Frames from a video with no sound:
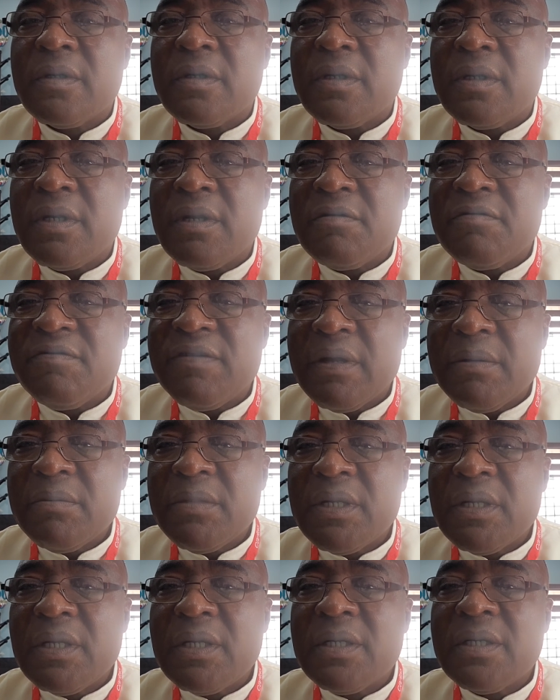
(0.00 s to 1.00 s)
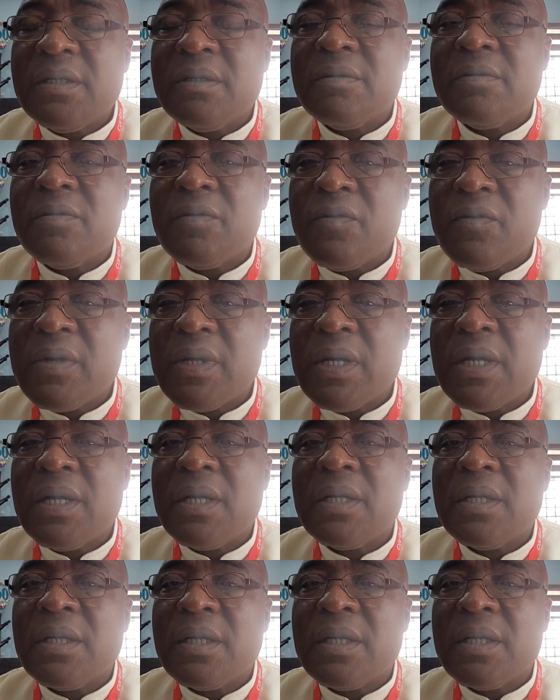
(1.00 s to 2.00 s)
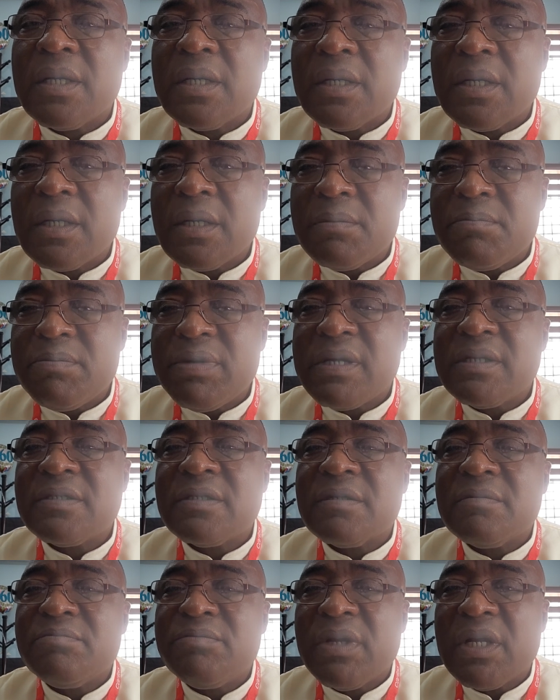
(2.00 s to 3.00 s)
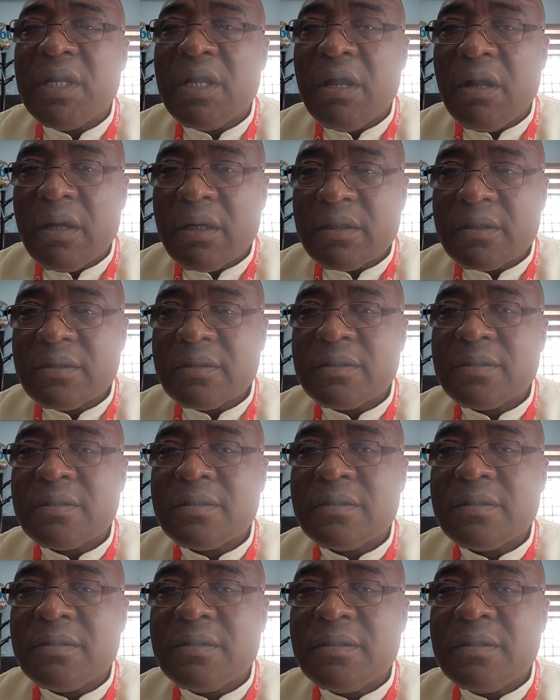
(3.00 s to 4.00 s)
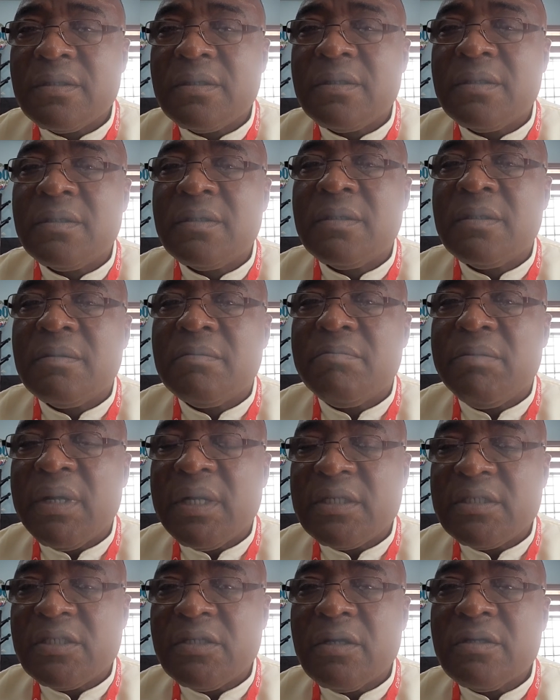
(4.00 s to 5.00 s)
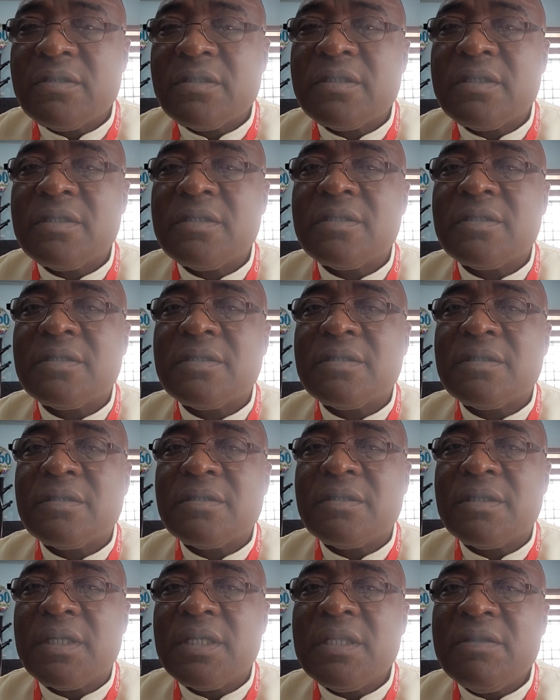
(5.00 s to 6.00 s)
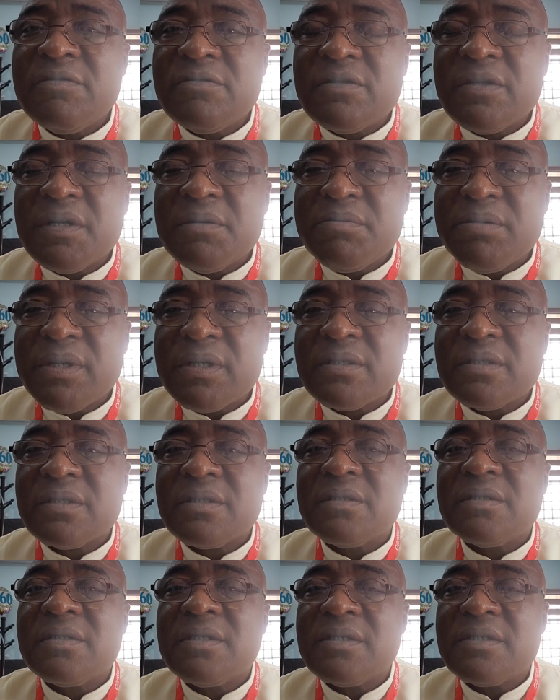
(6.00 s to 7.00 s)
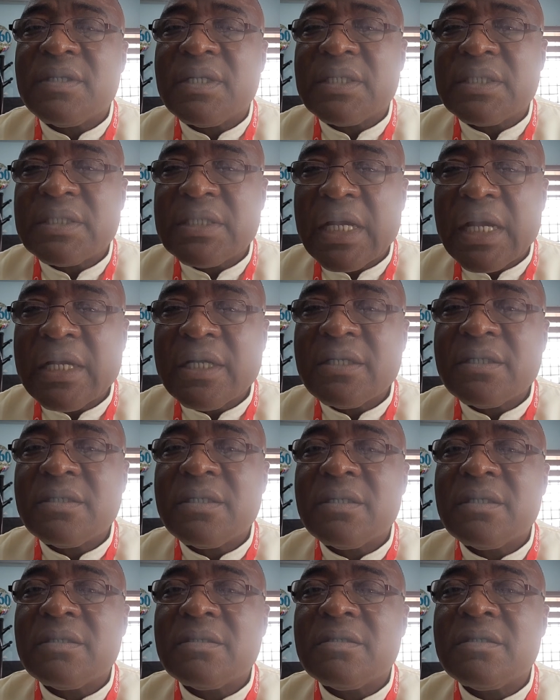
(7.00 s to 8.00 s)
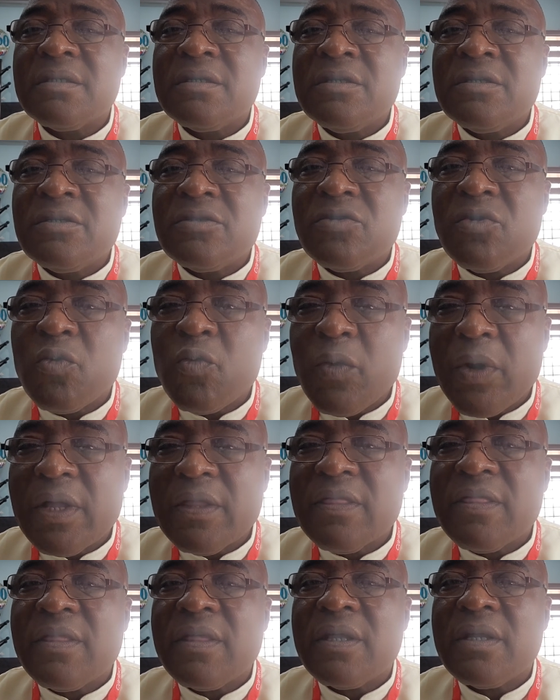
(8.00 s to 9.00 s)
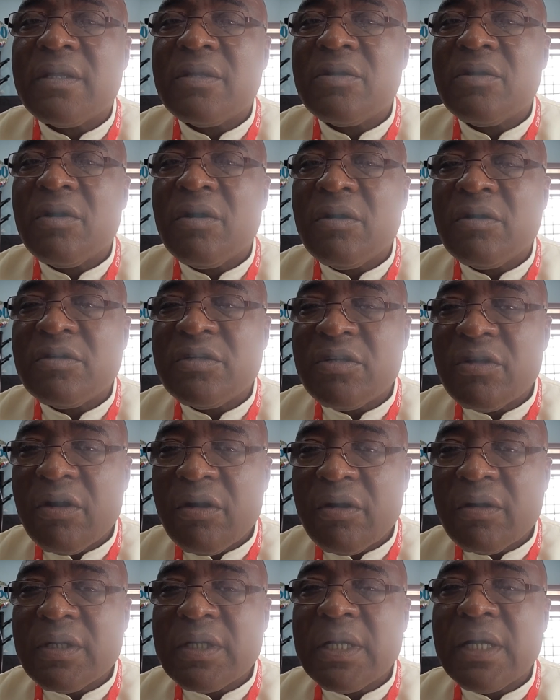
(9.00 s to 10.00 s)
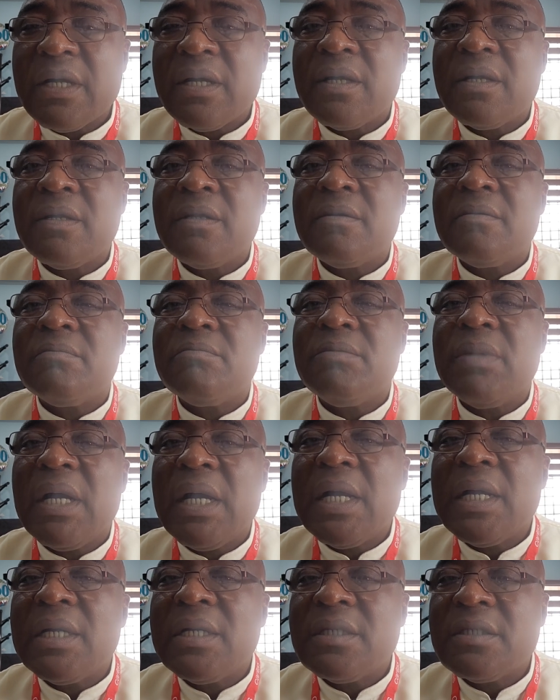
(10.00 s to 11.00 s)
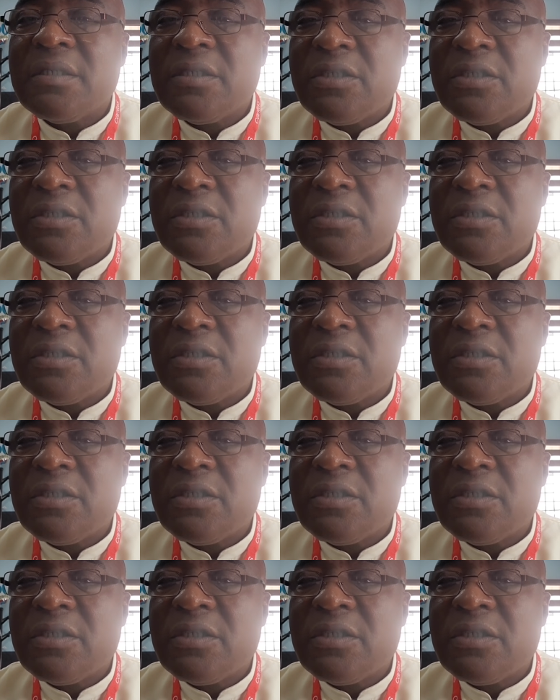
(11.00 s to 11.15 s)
In a family where a person belongs, by justice, the individual person is entitled to one thing or the other by